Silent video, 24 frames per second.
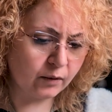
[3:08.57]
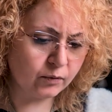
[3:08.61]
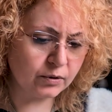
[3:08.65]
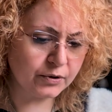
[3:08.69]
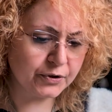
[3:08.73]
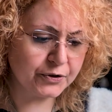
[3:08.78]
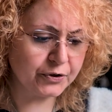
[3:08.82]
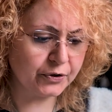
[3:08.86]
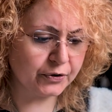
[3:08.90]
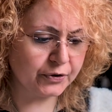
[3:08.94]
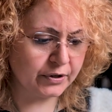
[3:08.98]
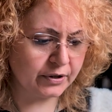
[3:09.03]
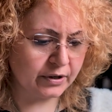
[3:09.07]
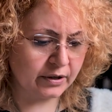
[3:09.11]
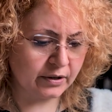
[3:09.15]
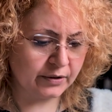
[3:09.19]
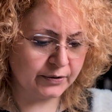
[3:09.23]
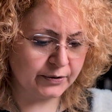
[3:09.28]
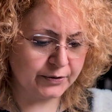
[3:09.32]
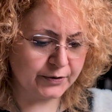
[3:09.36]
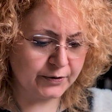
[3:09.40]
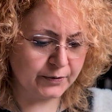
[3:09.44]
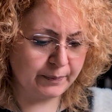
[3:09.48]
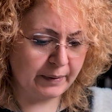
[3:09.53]
will show you in
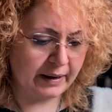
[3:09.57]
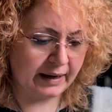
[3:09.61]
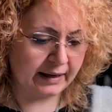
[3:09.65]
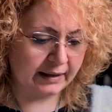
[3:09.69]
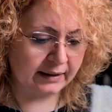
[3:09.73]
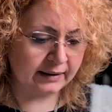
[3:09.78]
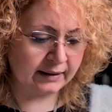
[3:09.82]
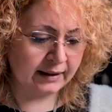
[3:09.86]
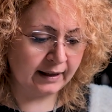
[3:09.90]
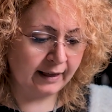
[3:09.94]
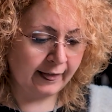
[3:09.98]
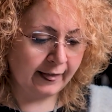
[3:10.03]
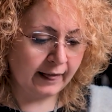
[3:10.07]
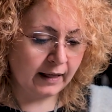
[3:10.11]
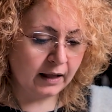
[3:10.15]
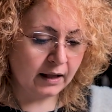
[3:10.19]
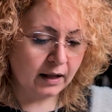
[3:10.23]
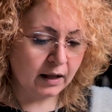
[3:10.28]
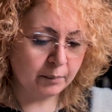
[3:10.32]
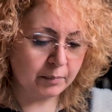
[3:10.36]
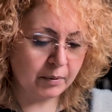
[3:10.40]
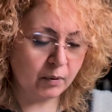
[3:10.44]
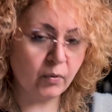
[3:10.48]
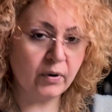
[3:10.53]
another spell,
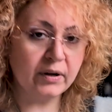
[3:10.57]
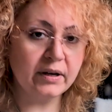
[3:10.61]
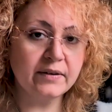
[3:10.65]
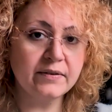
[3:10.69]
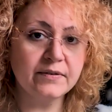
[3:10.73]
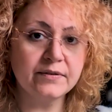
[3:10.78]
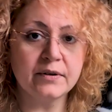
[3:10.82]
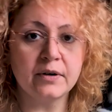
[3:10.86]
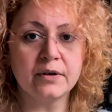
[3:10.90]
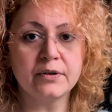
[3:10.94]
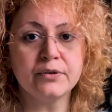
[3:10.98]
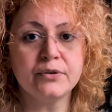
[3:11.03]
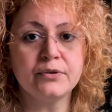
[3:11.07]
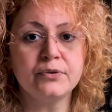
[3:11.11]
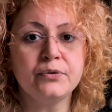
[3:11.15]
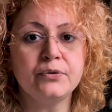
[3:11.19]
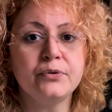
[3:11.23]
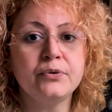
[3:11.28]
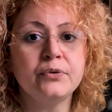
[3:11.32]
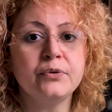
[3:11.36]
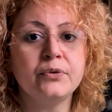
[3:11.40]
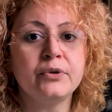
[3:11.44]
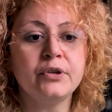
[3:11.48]
but what I started to do